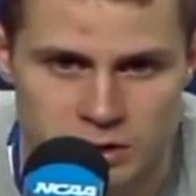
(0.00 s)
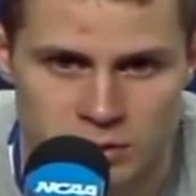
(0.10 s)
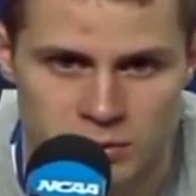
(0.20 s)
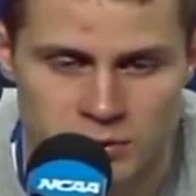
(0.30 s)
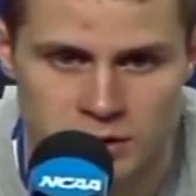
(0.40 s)

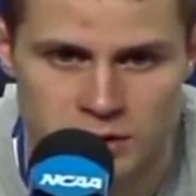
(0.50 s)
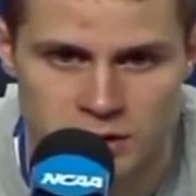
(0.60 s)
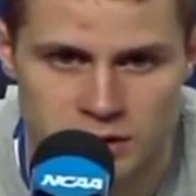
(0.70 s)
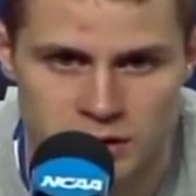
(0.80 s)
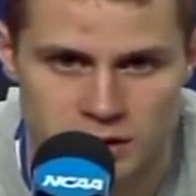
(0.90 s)
so
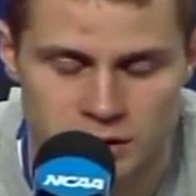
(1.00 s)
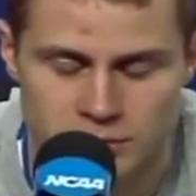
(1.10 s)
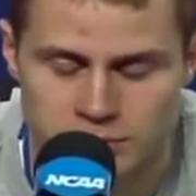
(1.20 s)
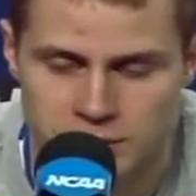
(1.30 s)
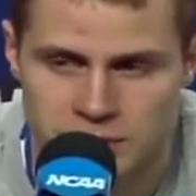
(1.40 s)

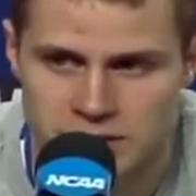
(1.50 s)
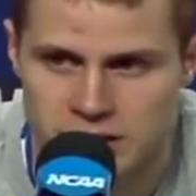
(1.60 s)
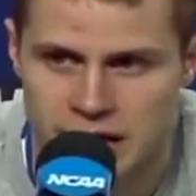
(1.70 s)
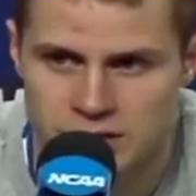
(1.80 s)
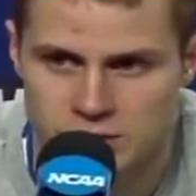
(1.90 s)
it
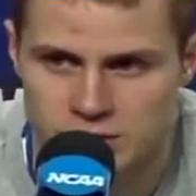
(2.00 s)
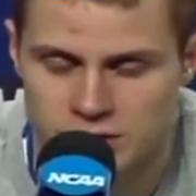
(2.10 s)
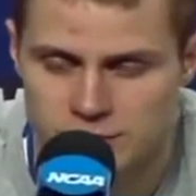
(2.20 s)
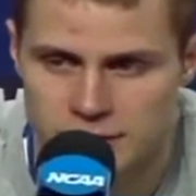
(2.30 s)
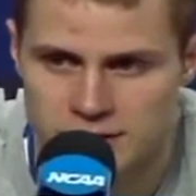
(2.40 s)
means a lot to
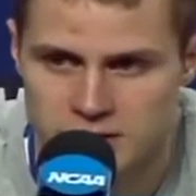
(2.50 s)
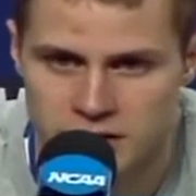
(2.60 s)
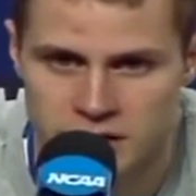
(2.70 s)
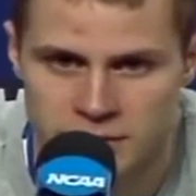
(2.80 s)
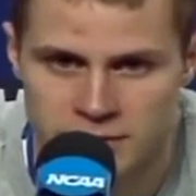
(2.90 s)
us,
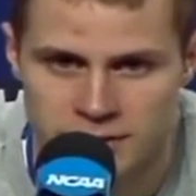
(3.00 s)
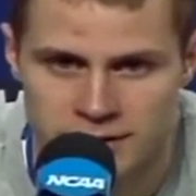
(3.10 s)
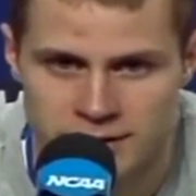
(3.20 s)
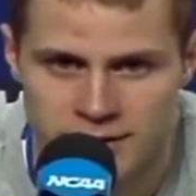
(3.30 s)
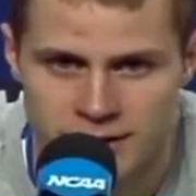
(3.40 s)
especially
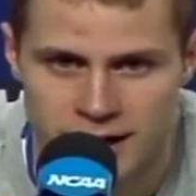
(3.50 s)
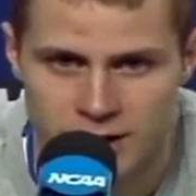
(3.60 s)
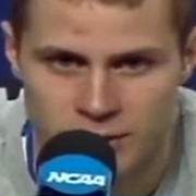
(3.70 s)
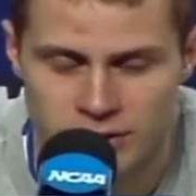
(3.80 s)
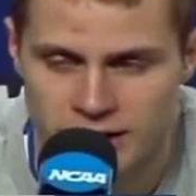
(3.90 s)

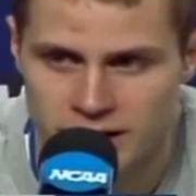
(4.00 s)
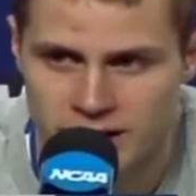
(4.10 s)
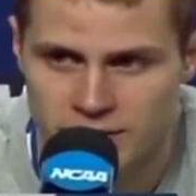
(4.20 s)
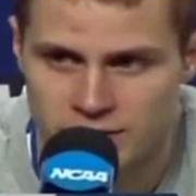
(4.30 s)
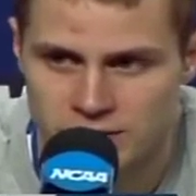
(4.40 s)
I don't think
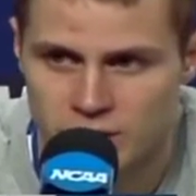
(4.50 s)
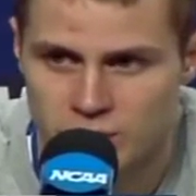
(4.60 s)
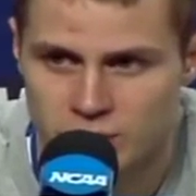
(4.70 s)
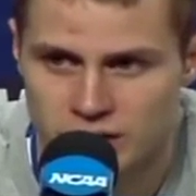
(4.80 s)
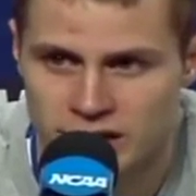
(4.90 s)
any of us
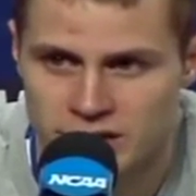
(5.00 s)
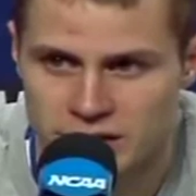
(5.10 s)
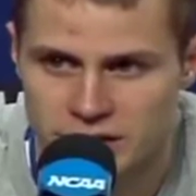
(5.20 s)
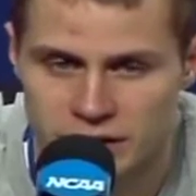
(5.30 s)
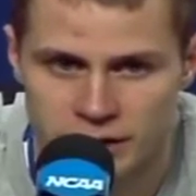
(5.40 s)
could have
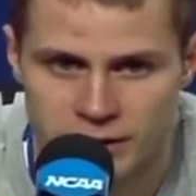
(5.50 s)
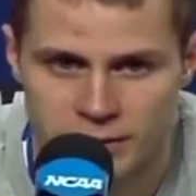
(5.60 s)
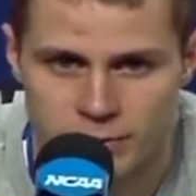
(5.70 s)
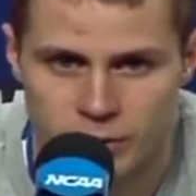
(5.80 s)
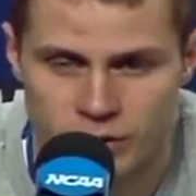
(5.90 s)
predicted
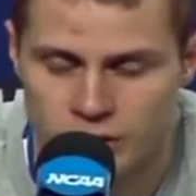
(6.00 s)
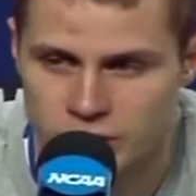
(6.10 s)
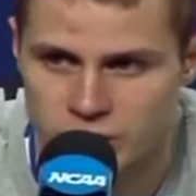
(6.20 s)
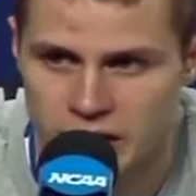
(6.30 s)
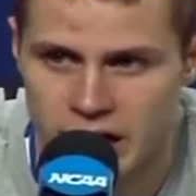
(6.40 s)
the 4
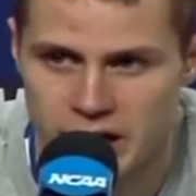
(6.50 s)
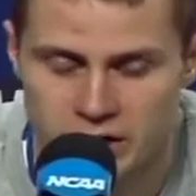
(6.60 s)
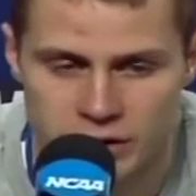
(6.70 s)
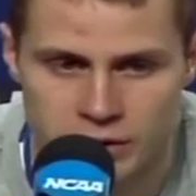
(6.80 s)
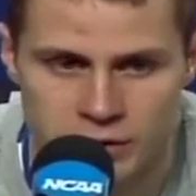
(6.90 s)
years we
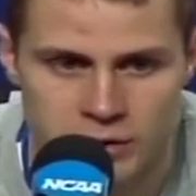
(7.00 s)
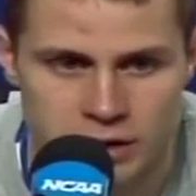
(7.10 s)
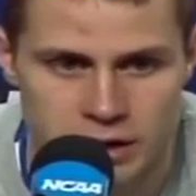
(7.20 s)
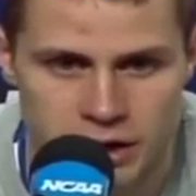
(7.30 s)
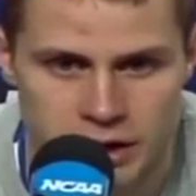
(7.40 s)
had here,
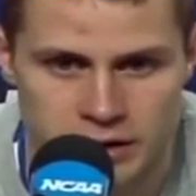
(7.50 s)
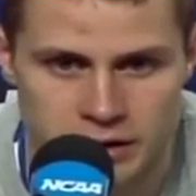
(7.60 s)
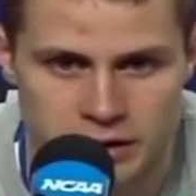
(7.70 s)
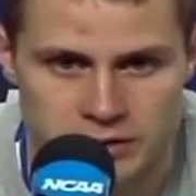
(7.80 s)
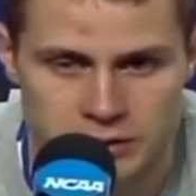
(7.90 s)

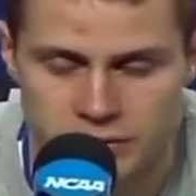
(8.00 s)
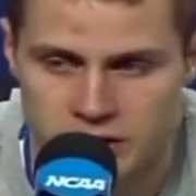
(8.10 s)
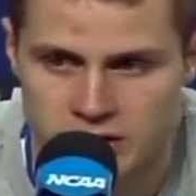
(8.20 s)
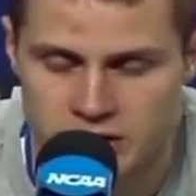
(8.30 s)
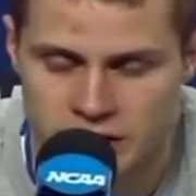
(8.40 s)
and to
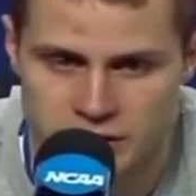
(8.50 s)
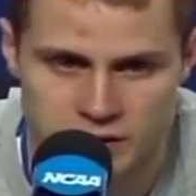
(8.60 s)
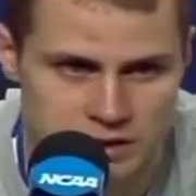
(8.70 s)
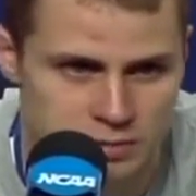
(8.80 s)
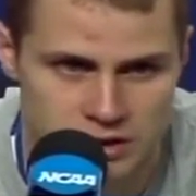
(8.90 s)
finish it
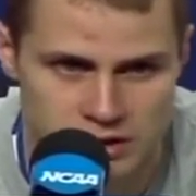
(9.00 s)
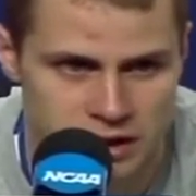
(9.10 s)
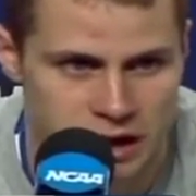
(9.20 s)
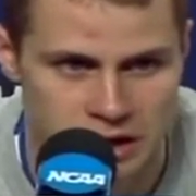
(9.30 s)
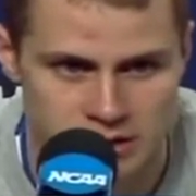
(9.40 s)
like this
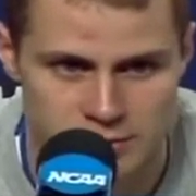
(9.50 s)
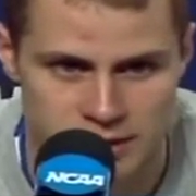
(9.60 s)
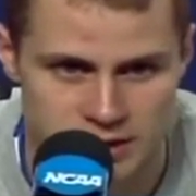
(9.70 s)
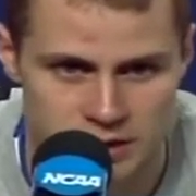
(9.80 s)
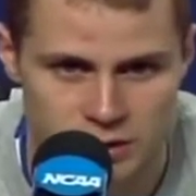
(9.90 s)
means a lot,
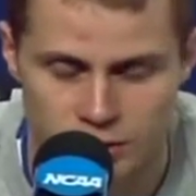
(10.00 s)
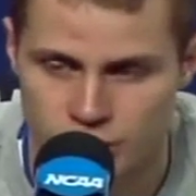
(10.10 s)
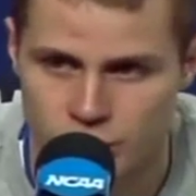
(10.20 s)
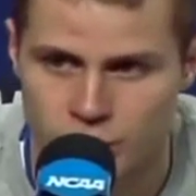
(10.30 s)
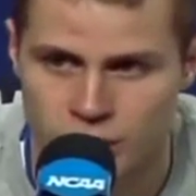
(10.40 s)
especially
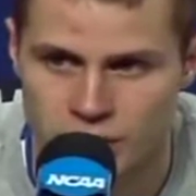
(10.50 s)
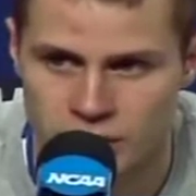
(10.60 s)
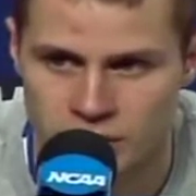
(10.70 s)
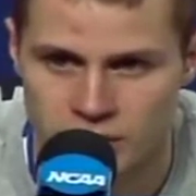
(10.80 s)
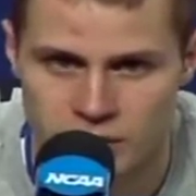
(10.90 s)
going through
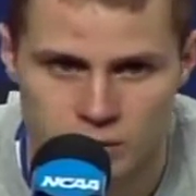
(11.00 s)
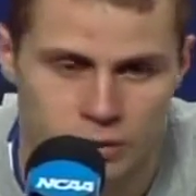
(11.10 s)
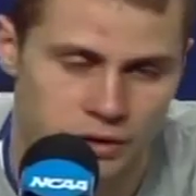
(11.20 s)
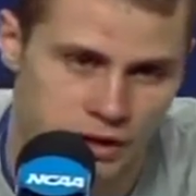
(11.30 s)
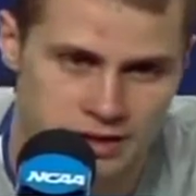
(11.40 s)
it
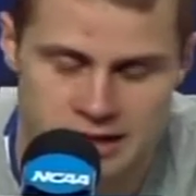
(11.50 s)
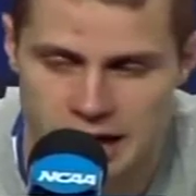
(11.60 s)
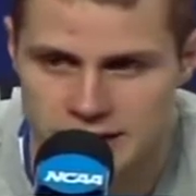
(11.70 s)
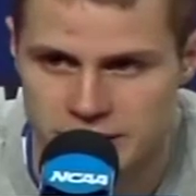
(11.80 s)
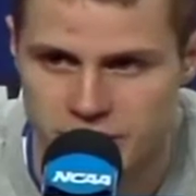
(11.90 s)
with
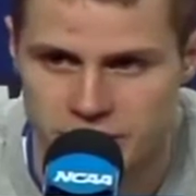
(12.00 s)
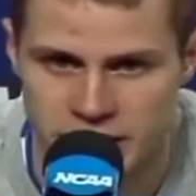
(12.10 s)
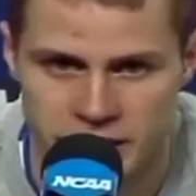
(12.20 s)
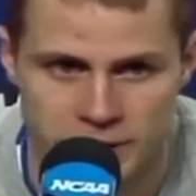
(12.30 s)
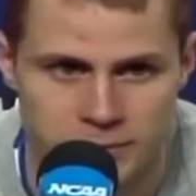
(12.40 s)
these guys
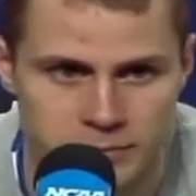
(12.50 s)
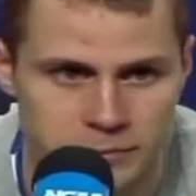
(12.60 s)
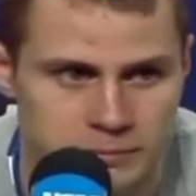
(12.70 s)
every day?